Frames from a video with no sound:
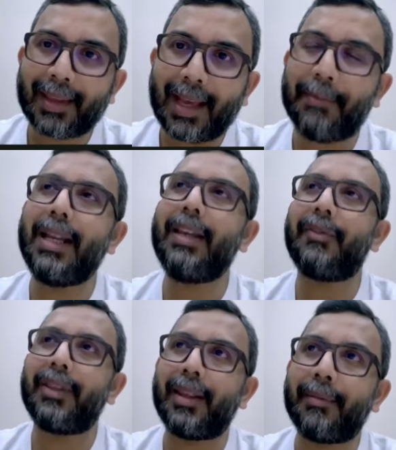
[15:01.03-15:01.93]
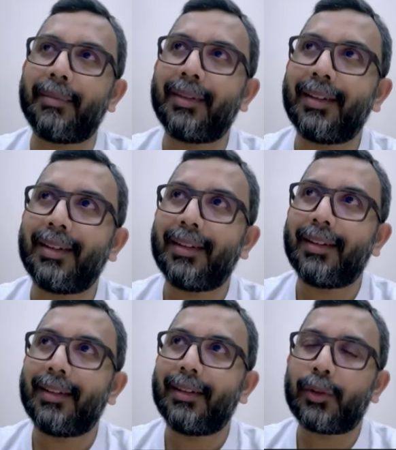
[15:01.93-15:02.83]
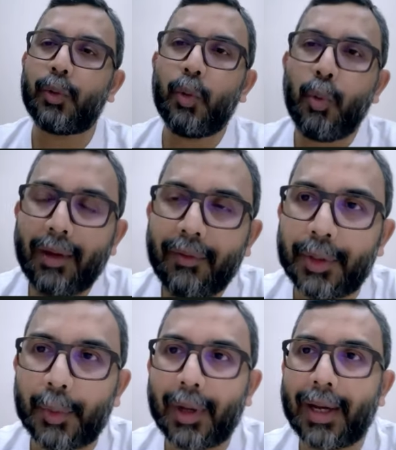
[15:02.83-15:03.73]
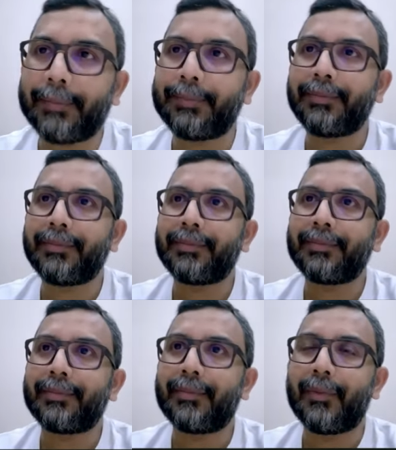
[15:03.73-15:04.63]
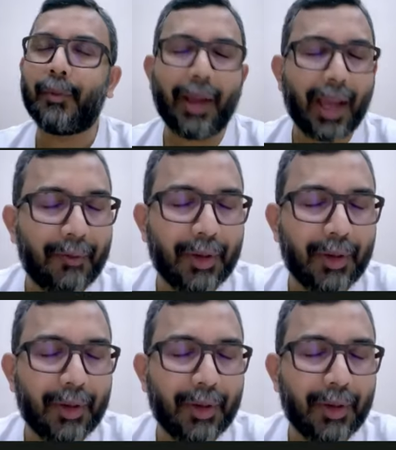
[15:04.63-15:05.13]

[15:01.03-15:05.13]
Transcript: I believe in them. So whoever you are, wherever